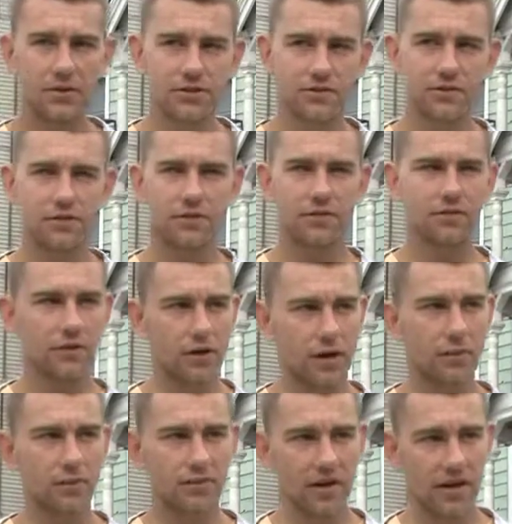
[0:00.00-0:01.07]
on the streets here for a
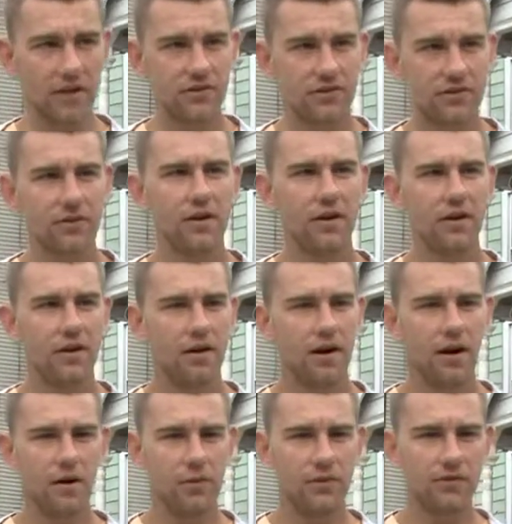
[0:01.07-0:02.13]
couple days.
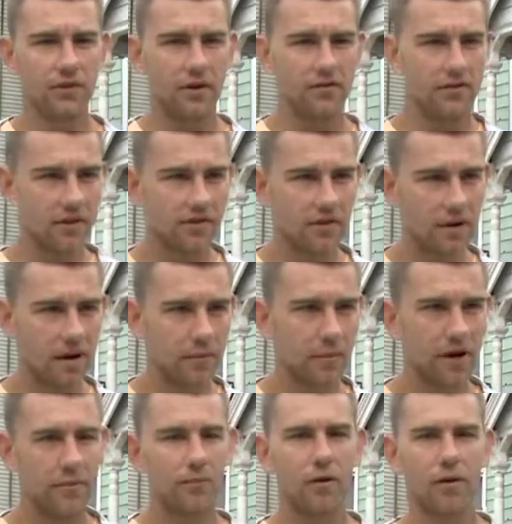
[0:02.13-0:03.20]
I was evicted out of
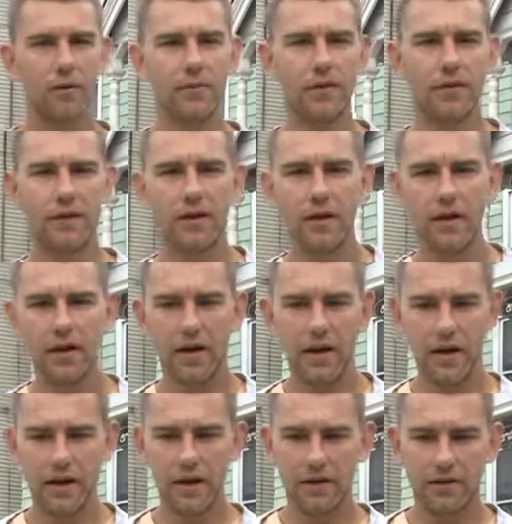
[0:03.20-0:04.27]
my apartment,
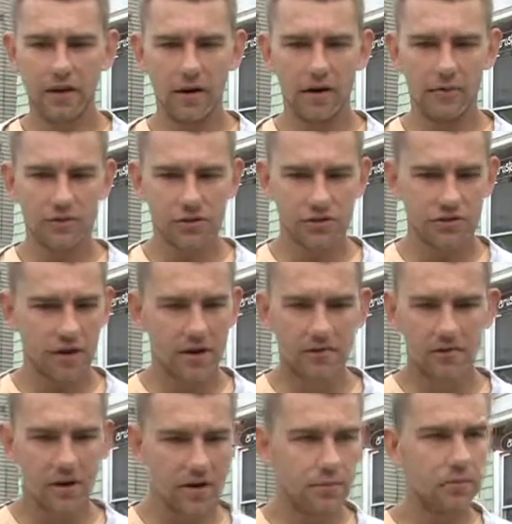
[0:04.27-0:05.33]
and I'm just trying to
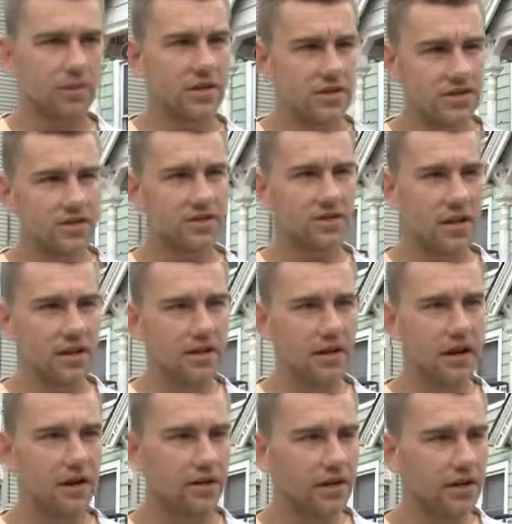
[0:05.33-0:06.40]
find a place to stay
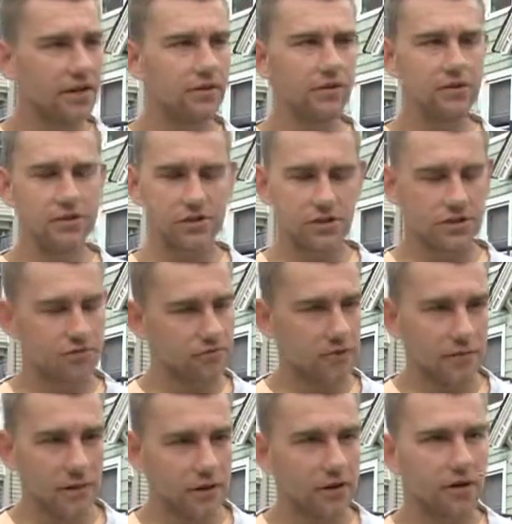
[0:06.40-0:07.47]
now, and it is
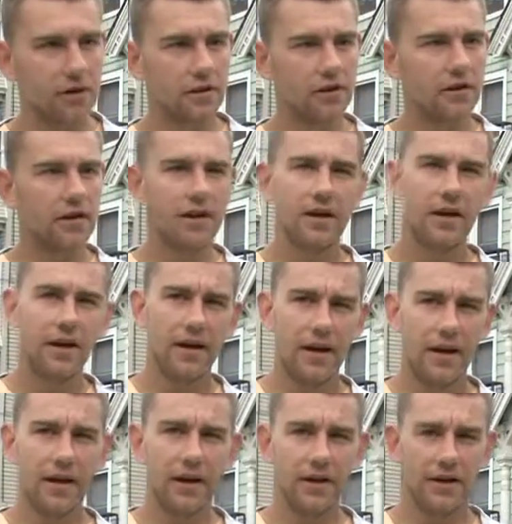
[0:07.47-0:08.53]
extremely hard.
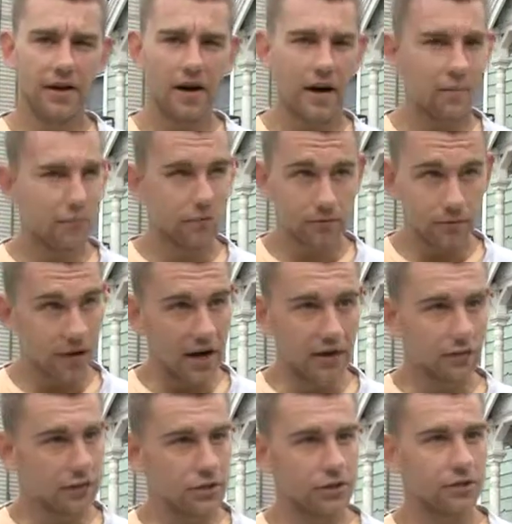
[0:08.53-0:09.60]
And I'm
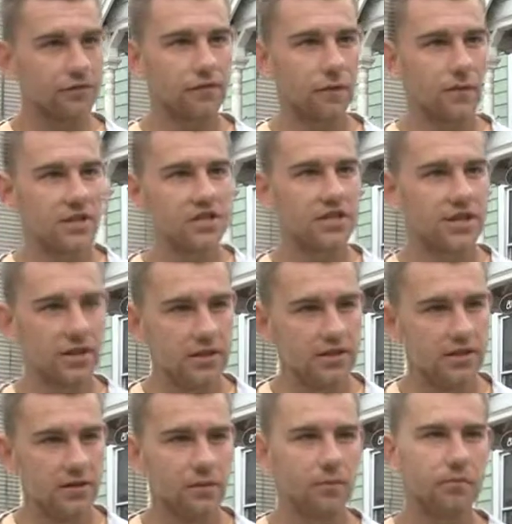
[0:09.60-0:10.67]
not originally from the city,
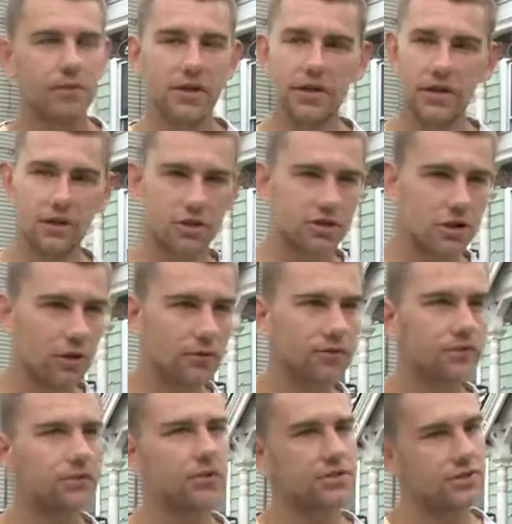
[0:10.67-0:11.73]
so being in a
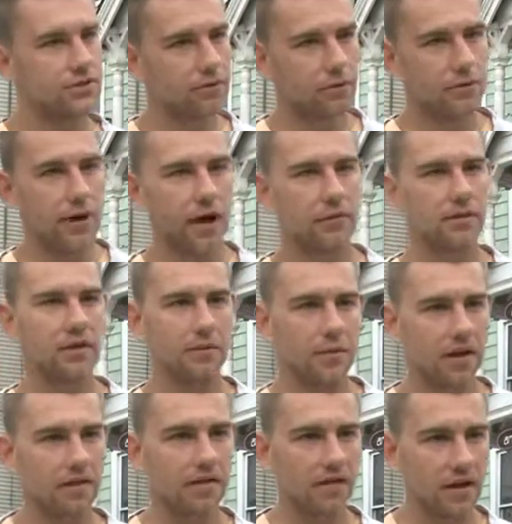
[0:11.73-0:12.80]
shelter is, you know, not really
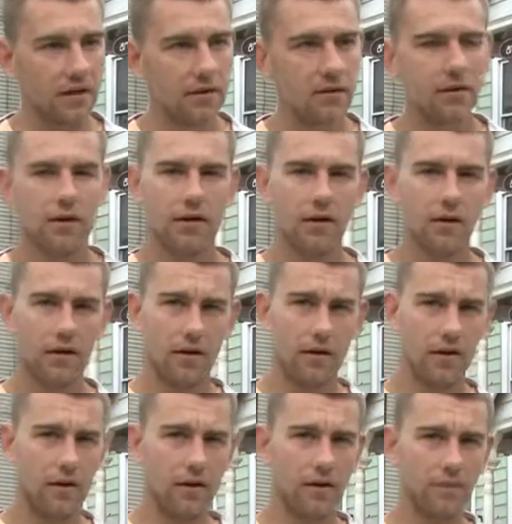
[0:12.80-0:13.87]
my thing.
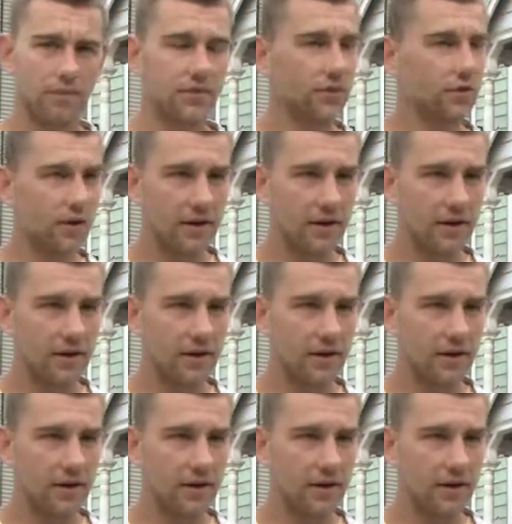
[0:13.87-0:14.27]
The